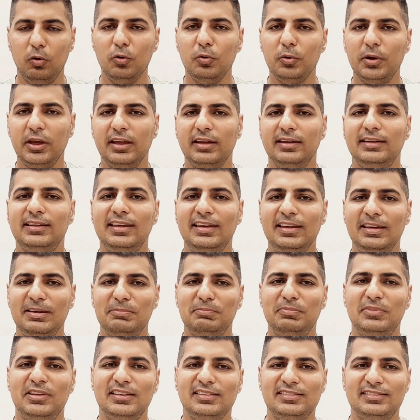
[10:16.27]
Who can
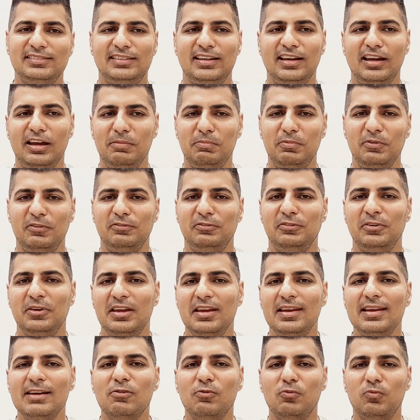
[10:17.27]
keep this type of
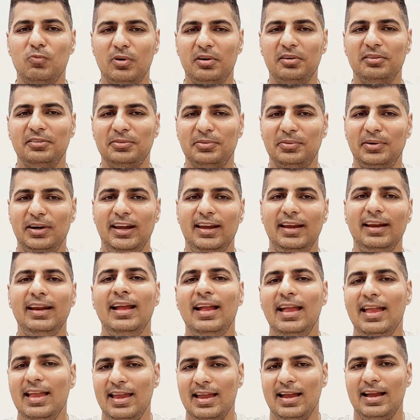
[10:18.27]
work
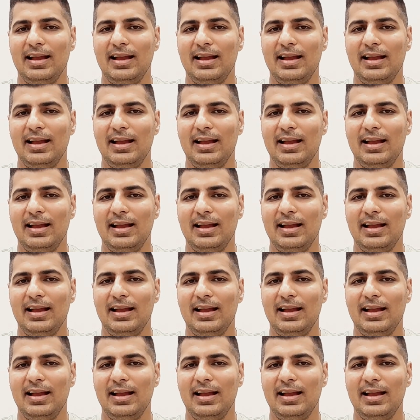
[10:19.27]
rate?